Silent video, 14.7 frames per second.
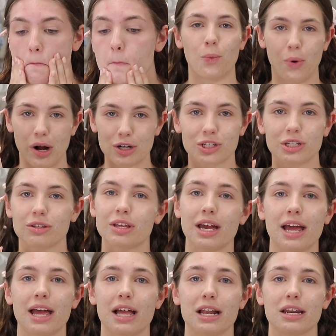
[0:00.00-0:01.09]
Watch till the
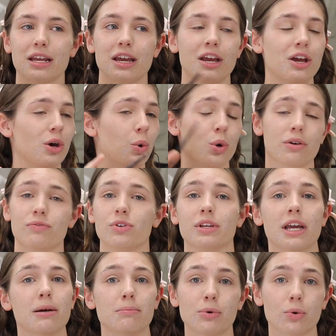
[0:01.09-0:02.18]
end, or if you
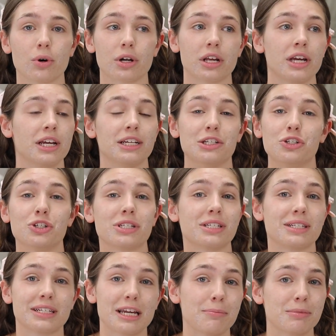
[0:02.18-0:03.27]
get bored,
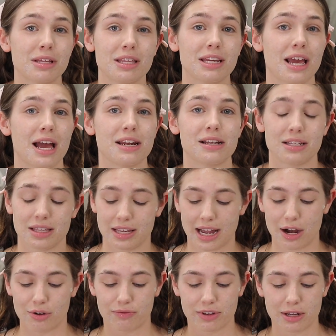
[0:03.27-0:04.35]
just skip to the end to see the
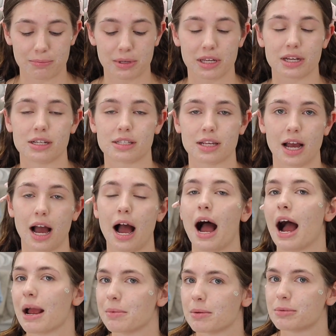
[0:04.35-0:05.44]
outfit because
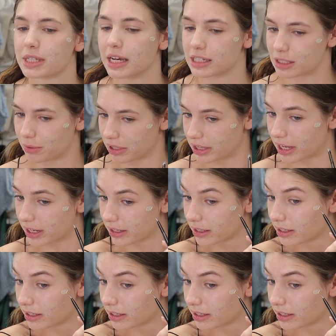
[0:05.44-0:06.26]
I'm obsessed with it.